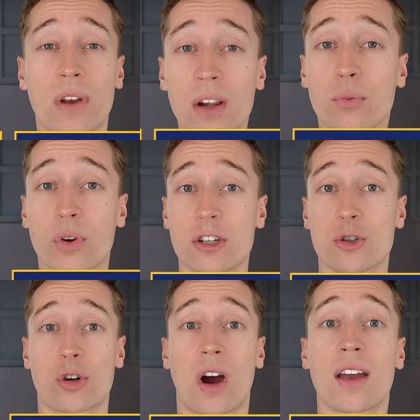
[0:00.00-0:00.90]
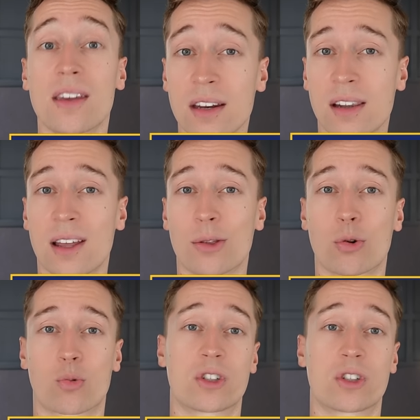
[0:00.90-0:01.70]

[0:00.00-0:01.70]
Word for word: feel free to join High Yield Landlord,